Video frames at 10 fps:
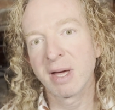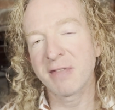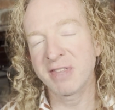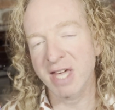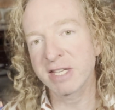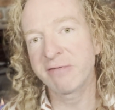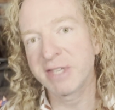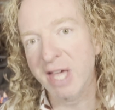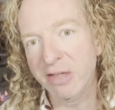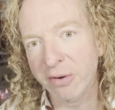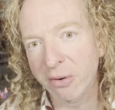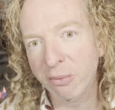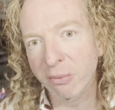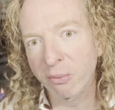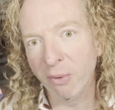At the end of the day,
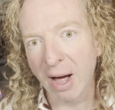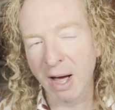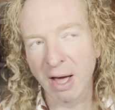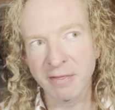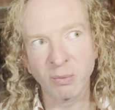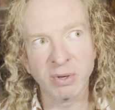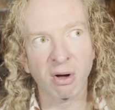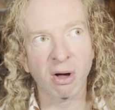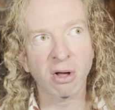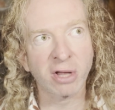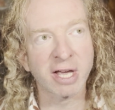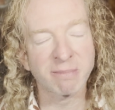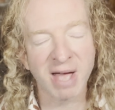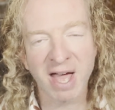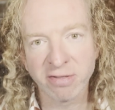though, I think we all like
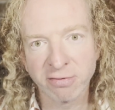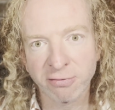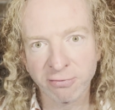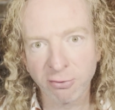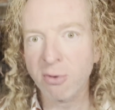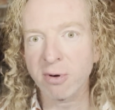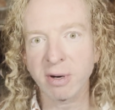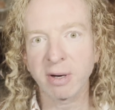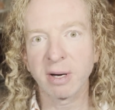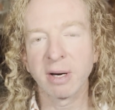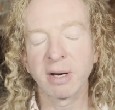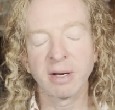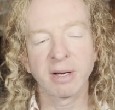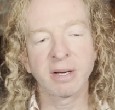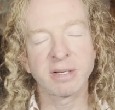math for
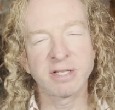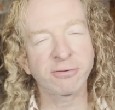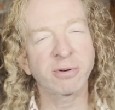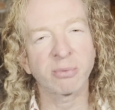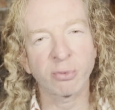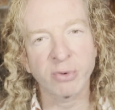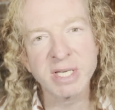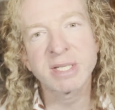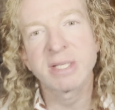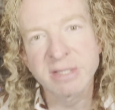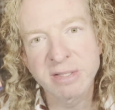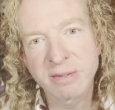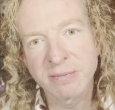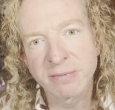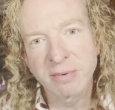different reasons.
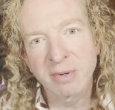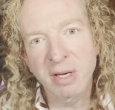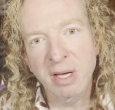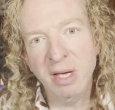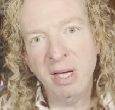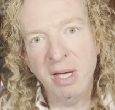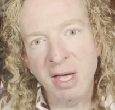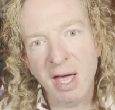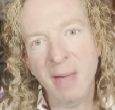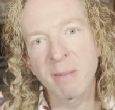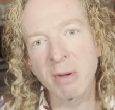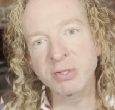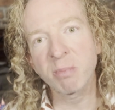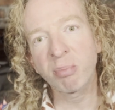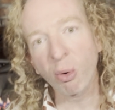And the most
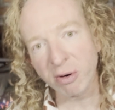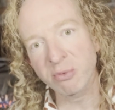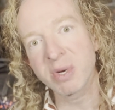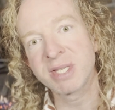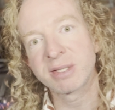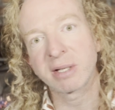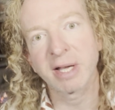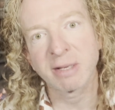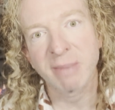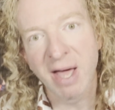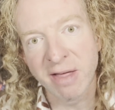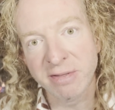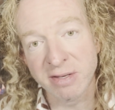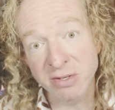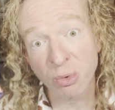important reason to like math
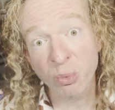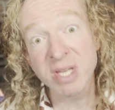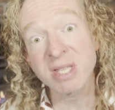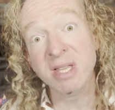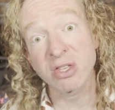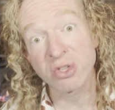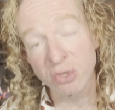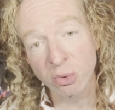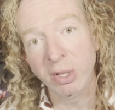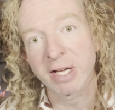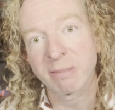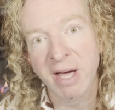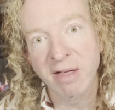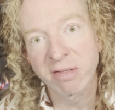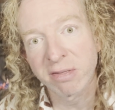is the reason that you like math.